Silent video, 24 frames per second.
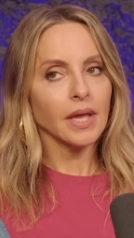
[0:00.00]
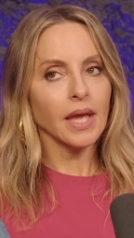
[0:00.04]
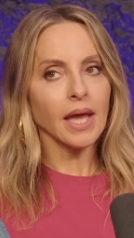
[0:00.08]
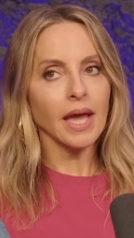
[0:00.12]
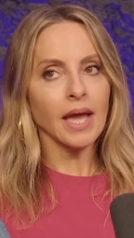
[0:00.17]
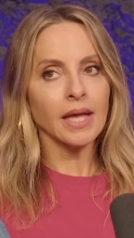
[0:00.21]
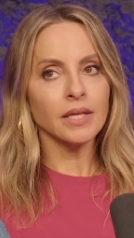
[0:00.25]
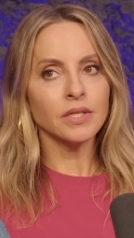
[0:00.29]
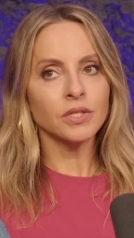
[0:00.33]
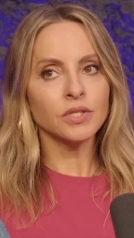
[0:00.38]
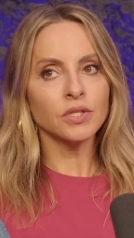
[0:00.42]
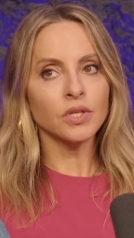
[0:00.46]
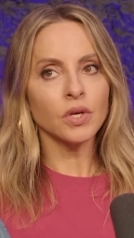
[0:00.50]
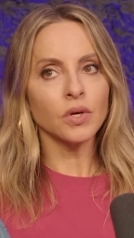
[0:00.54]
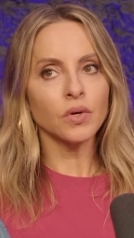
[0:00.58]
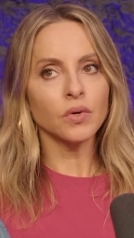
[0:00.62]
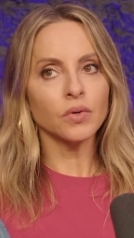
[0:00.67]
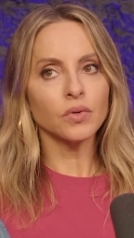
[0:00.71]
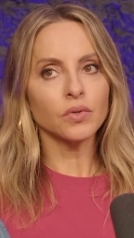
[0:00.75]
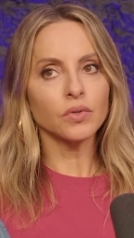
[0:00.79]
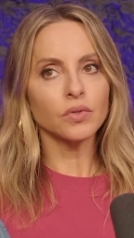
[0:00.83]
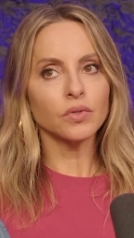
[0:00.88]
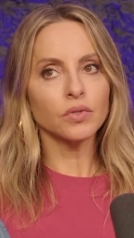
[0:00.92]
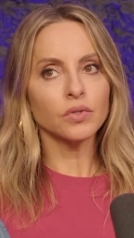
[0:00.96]
And
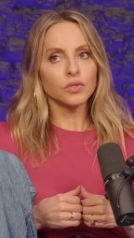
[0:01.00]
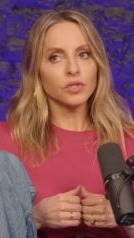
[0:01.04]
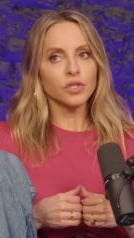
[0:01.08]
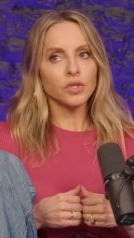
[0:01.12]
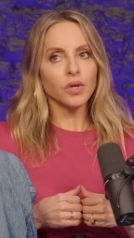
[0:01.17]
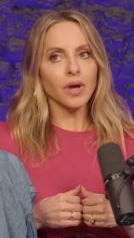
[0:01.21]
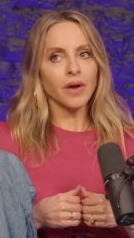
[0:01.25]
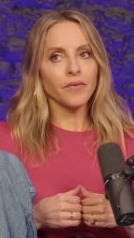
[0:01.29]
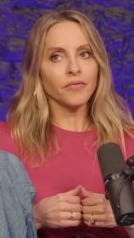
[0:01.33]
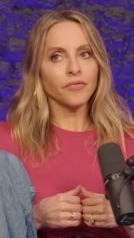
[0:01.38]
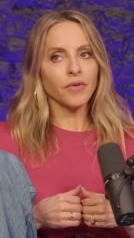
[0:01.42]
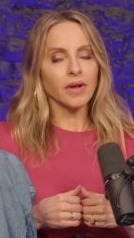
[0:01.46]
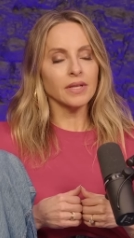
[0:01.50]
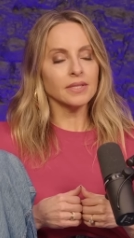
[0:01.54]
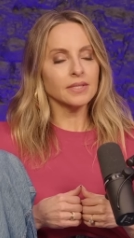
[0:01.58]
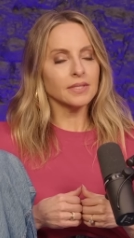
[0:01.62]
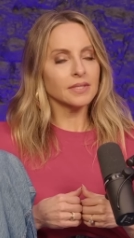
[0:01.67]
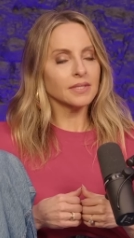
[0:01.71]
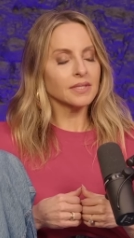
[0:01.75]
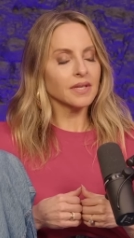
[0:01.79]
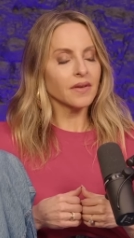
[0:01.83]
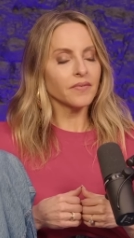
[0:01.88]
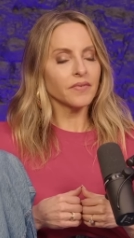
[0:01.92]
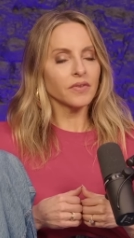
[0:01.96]
so do you have friends
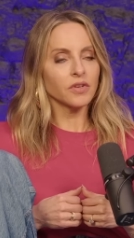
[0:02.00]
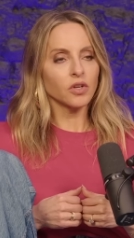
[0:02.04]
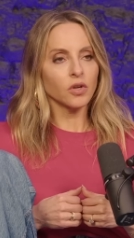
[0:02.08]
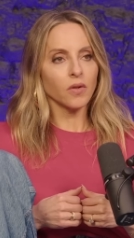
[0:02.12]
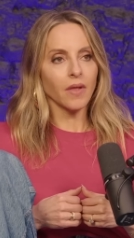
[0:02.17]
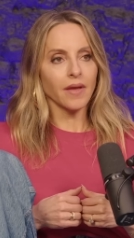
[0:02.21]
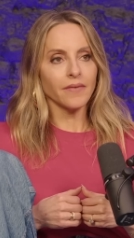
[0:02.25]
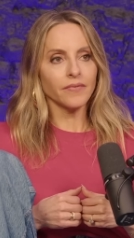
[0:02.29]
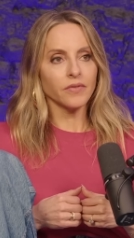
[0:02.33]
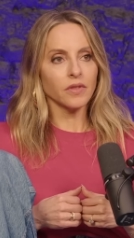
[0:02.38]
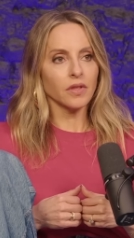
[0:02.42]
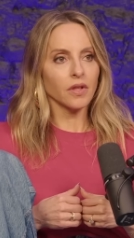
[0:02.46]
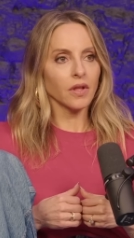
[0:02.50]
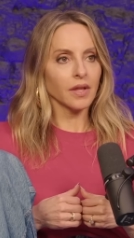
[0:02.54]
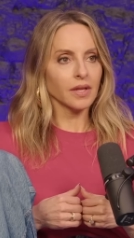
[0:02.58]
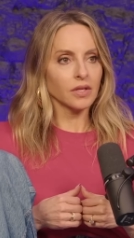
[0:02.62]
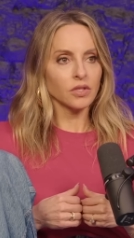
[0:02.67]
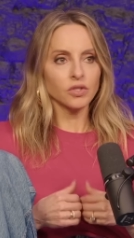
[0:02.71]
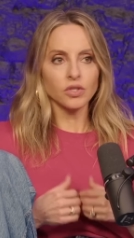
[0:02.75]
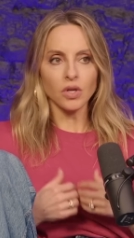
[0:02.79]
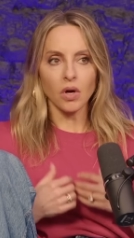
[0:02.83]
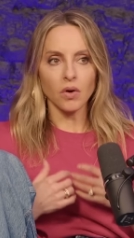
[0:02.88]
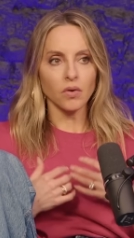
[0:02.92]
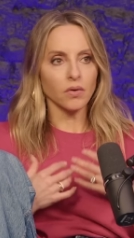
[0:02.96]
and stuff in your life that
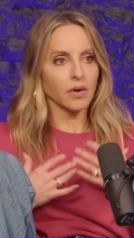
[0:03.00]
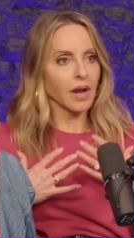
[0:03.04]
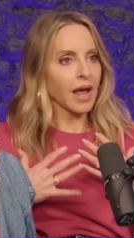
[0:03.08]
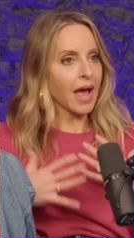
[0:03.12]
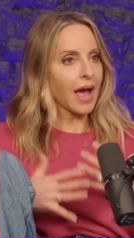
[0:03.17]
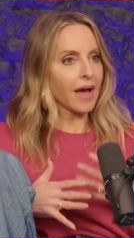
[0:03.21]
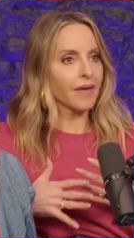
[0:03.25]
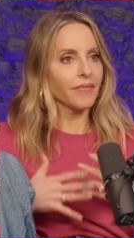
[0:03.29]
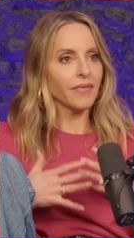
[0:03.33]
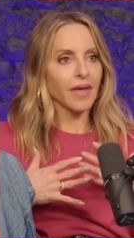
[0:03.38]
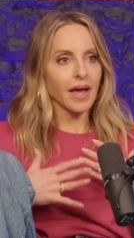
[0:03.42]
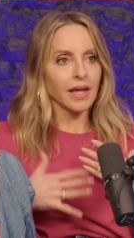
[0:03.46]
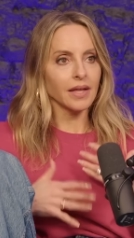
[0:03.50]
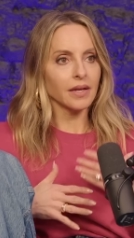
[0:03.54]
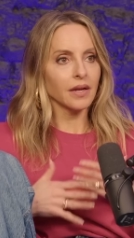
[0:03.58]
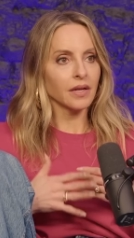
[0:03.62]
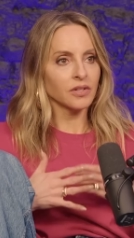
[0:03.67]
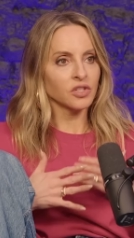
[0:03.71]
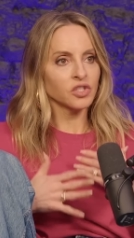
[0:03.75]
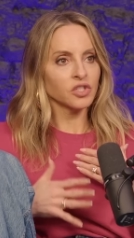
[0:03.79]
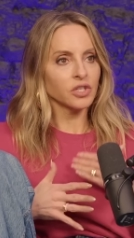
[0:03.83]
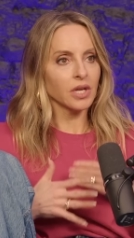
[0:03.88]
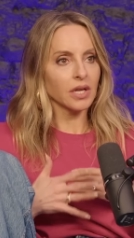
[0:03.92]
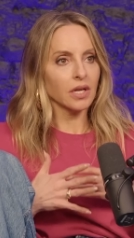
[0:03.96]
like don't have that
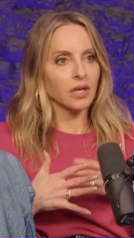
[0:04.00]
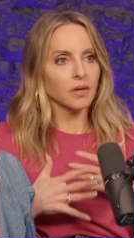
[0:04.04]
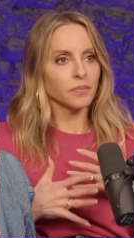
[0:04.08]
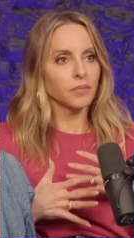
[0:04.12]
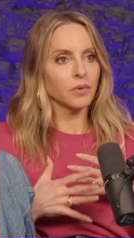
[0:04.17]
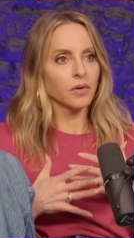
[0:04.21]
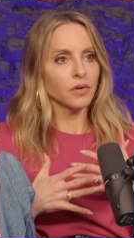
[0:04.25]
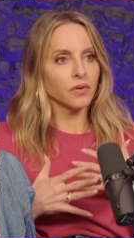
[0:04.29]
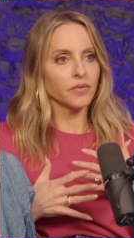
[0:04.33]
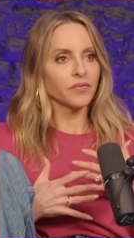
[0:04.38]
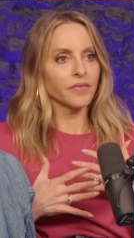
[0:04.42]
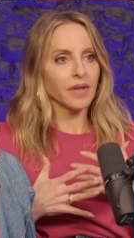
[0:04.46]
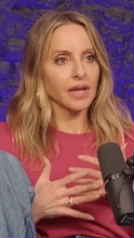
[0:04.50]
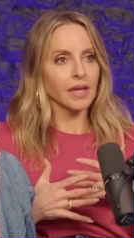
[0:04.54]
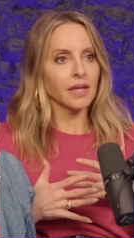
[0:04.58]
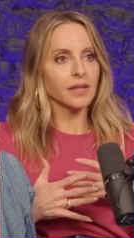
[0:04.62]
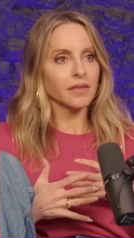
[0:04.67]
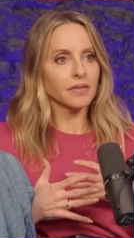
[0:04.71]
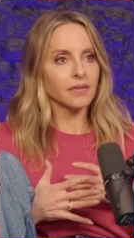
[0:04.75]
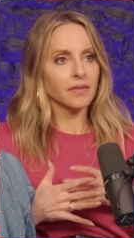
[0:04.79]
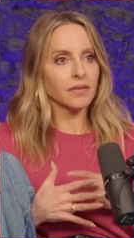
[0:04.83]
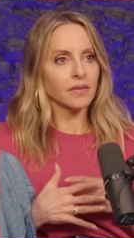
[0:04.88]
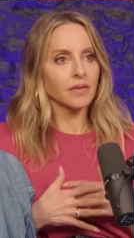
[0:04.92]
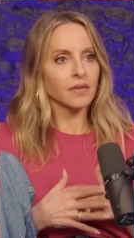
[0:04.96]
unshakable
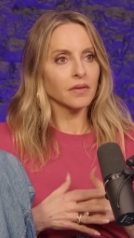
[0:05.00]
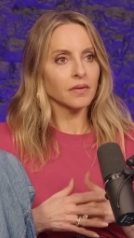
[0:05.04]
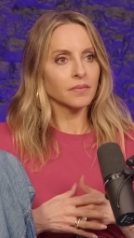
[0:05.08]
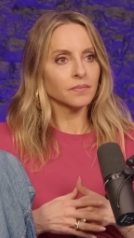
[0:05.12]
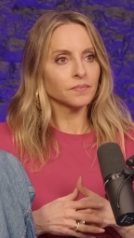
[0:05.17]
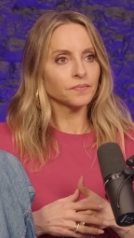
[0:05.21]
faith? one hundred